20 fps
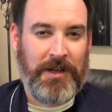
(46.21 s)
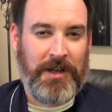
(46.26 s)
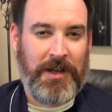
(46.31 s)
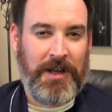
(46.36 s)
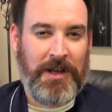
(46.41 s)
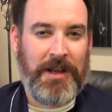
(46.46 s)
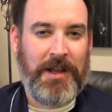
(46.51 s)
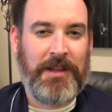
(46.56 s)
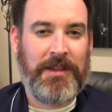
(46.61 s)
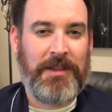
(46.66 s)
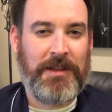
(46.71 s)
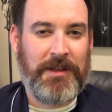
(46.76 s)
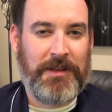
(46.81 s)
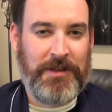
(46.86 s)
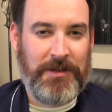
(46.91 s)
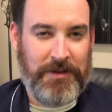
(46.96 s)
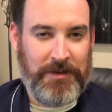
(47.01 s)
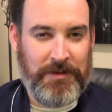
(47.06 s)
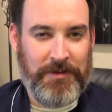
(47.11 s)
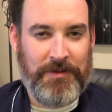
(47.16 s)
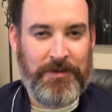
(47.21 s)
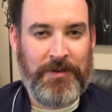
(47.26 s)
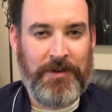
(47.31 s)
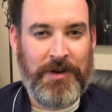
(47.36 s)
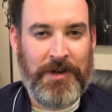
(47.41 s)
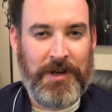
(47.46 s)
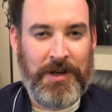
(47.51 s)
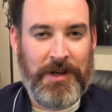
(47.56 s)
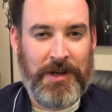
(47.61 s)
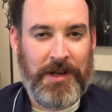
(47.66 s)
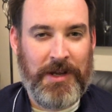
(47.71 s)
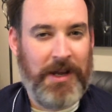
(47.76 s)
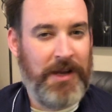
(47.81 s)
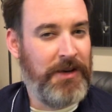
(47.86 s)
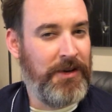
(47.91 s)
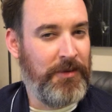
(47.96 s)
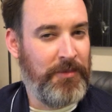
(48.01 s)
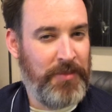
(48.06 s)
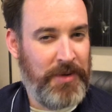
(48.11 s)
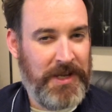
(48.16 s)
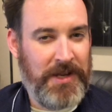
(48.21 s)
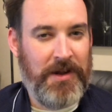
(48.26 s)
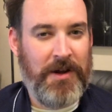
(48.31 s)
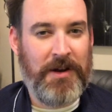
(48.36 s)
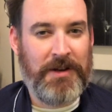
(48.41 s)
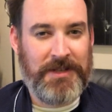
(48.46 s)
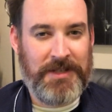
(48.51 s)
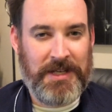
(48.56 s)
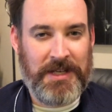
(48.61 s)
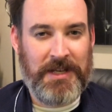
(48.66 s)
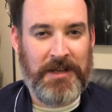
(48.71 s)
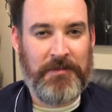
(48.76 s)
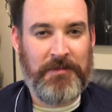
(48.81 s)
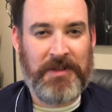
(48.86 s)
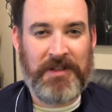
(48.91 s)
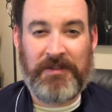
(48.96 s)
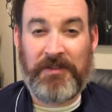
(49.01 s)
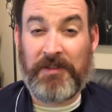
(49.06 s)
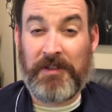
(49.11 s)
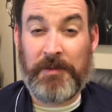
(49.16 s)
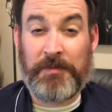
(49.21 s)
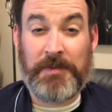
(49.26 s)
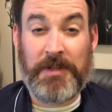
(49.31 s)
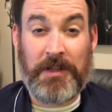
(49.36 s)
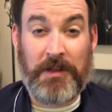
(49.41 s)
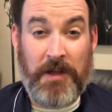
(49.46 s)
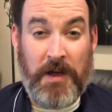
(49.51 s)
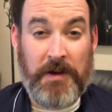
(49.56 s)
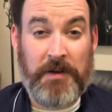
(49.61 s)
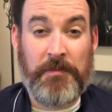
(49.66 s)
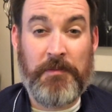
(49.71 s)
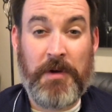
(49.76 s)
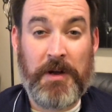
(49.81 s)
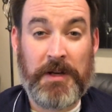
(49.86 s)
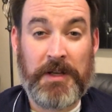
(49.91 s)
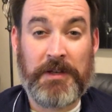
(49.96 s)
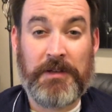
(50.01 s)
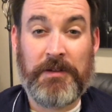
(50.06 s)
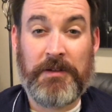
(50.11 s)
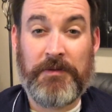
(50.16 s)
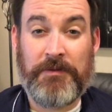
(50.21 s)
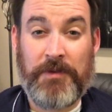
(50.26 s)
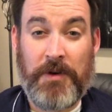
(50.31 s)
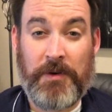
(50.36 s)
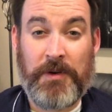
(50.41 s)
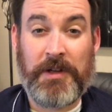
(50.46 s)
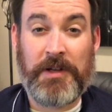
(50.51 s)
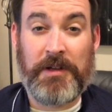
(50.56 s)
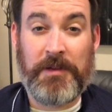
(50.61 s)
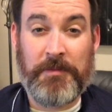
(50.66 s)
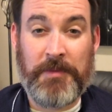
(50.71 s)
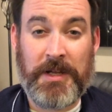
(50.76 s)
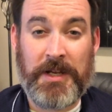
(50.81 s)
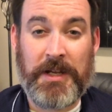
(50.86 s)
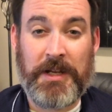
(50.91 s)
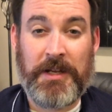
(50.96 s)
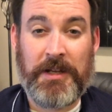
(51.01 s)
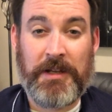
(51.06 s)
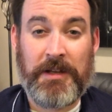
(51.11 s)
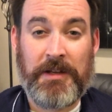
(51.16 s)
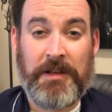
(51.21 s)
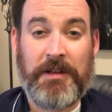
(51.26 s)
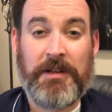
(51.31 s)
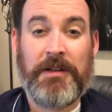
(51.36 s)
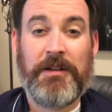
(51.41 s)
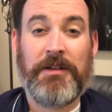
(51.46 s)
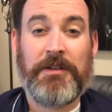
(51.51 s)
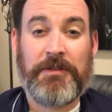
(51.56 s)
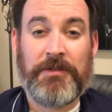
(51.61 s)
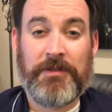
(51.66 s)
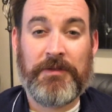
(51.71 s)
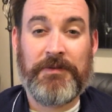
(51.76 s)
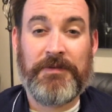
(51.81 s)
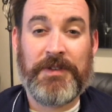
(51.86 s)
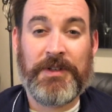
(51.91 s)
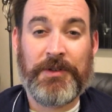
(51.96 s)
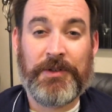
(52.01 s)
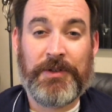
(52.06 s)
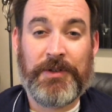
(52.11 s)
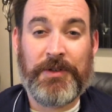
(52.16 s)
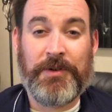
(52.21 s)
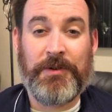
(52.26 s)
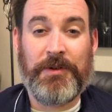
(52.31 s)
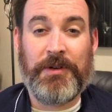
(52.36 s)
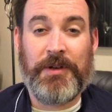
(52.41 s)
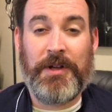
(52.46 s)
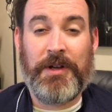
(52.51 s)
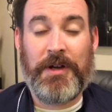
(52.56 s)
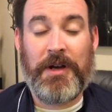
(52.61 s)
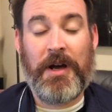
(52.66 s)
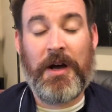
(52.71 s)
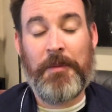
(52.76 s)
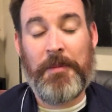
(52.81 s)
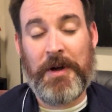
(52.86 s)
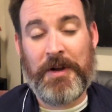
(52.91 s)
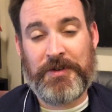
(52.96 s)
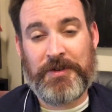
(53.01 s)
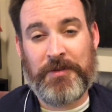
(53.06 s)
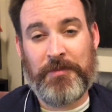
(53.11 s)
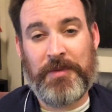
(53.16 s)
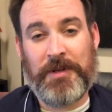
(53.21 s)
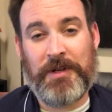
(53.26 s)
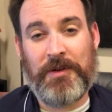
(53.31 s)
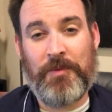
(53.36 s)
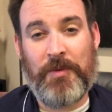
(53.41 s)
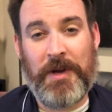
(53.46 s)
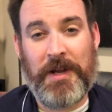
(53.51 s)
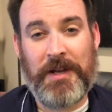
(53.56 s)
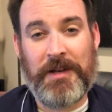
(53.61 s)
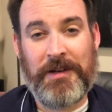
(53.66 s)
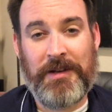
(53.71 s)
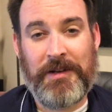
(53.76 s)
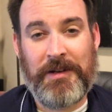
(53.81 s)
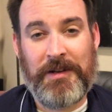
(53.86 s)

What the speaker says: And I think you and your PR team that slipped a lot of money to the voting committee should feel good about your big win.